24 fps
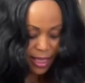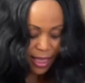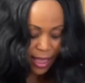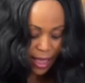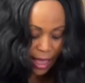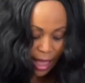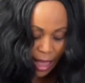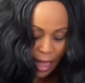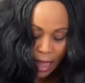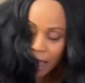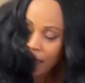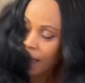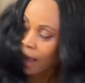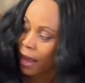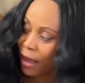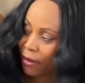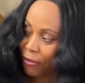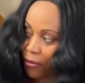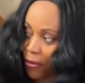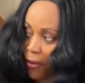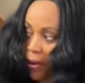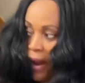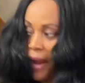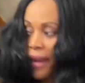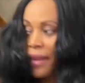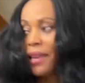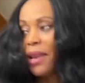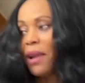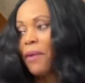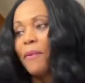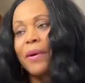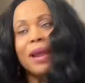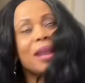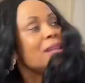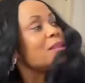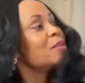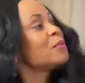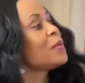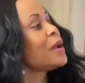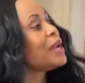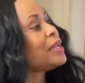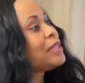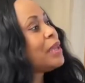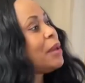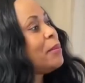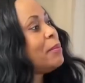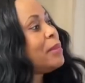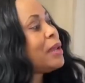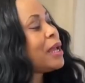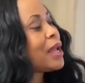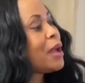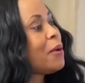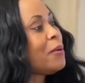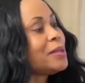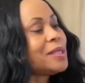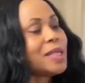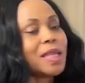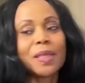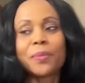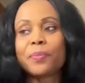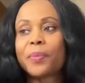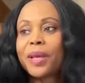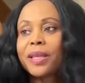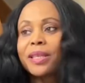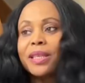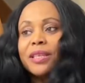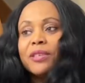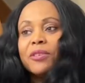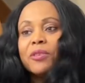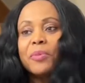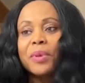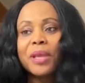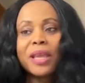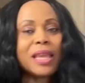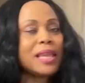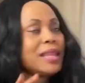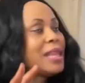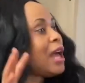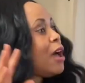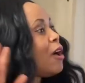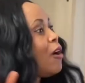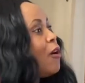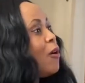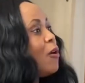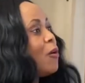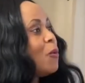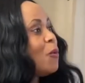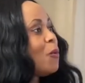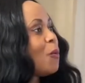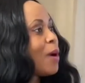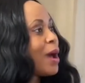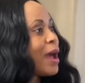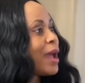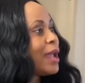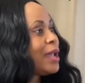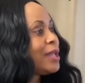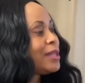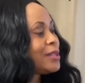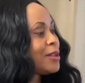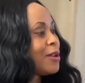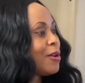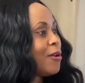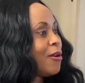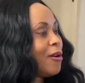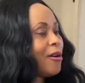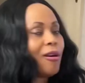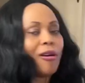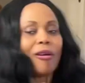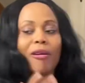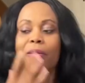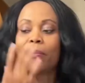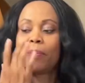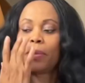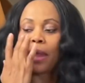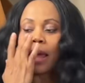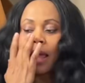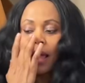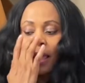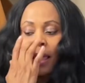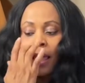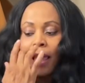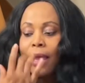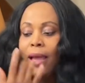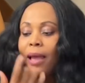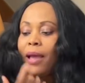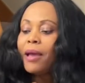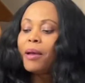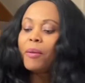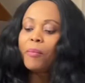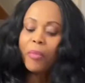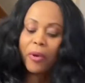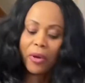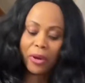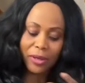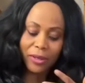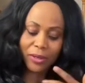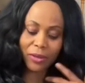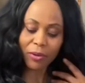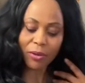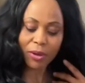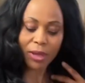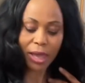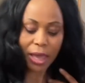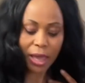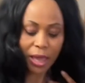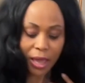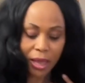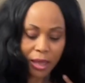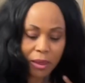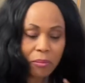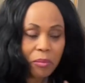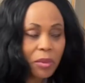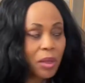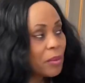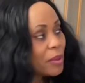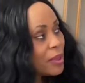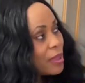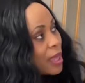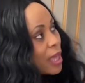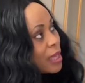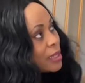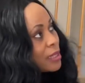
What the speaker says: I have no idea why it's white and black. I was expecting to be either all white or all black. But it's okay. Maybe that's